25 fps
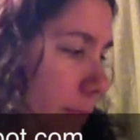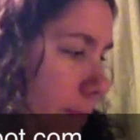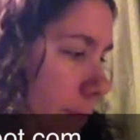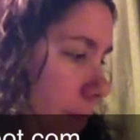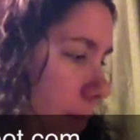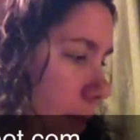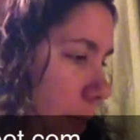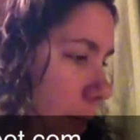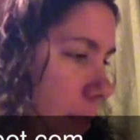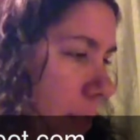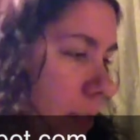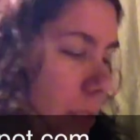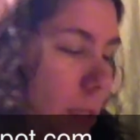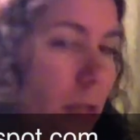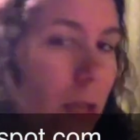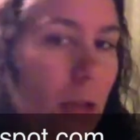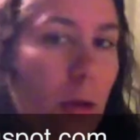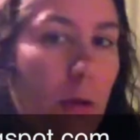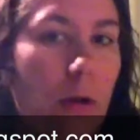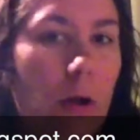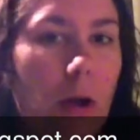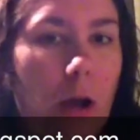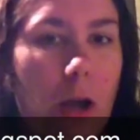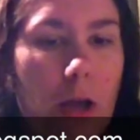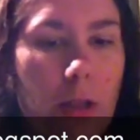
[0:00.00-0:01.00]
But
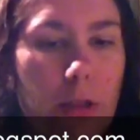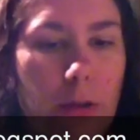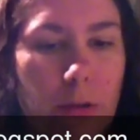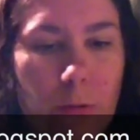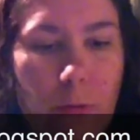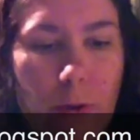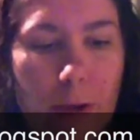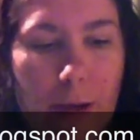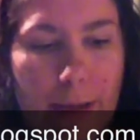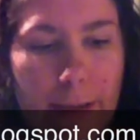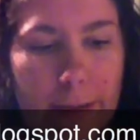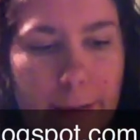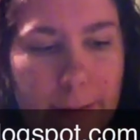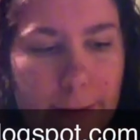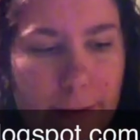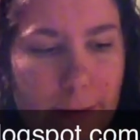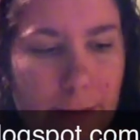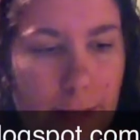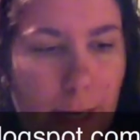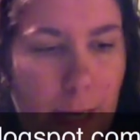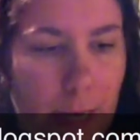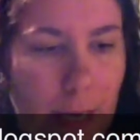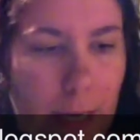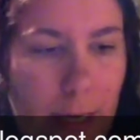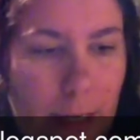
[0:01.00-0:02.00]
otherwise,
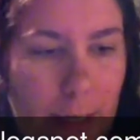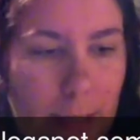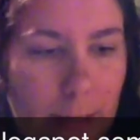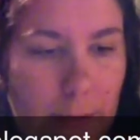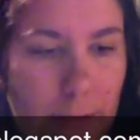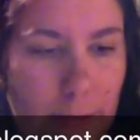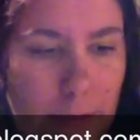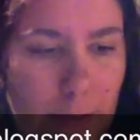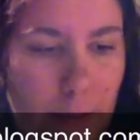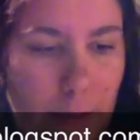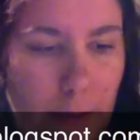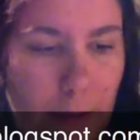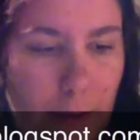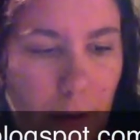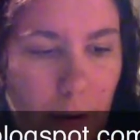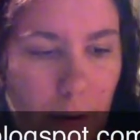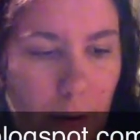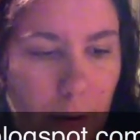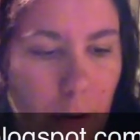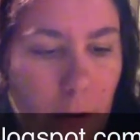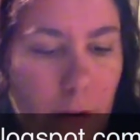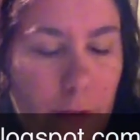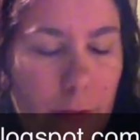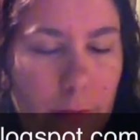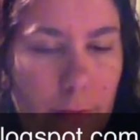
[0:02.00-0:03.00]
that is it
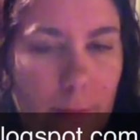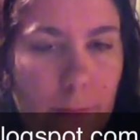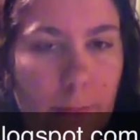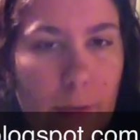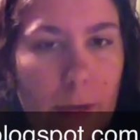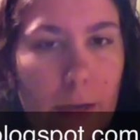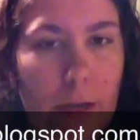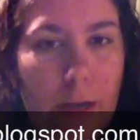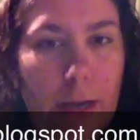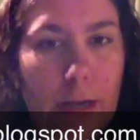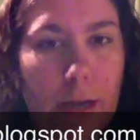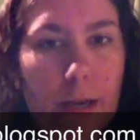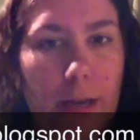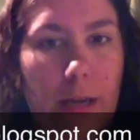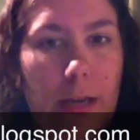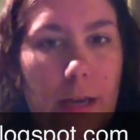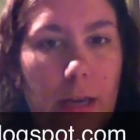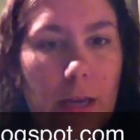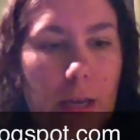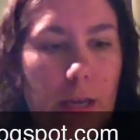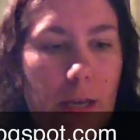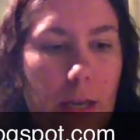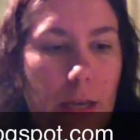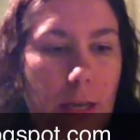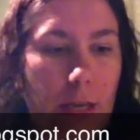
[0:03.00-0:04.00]
on
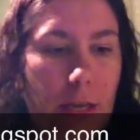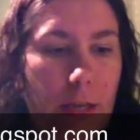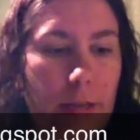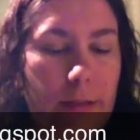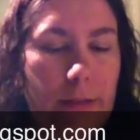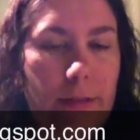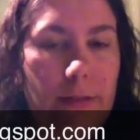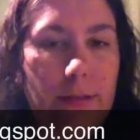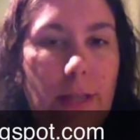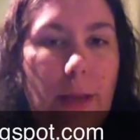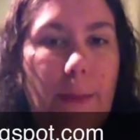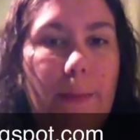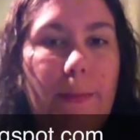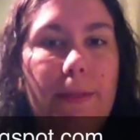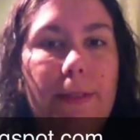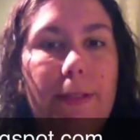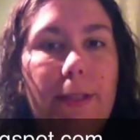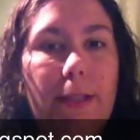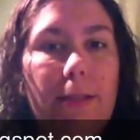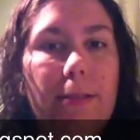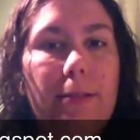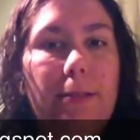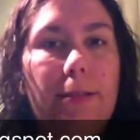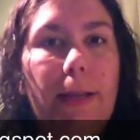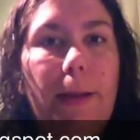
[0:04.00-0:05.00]
my Simon
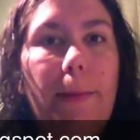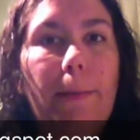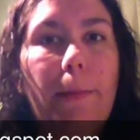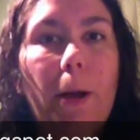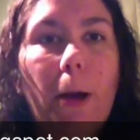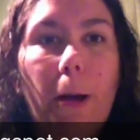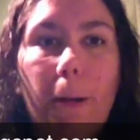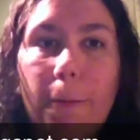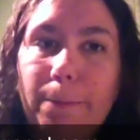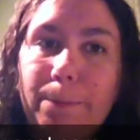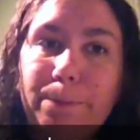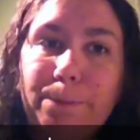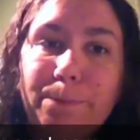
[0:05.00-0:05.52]
Says stamp haul.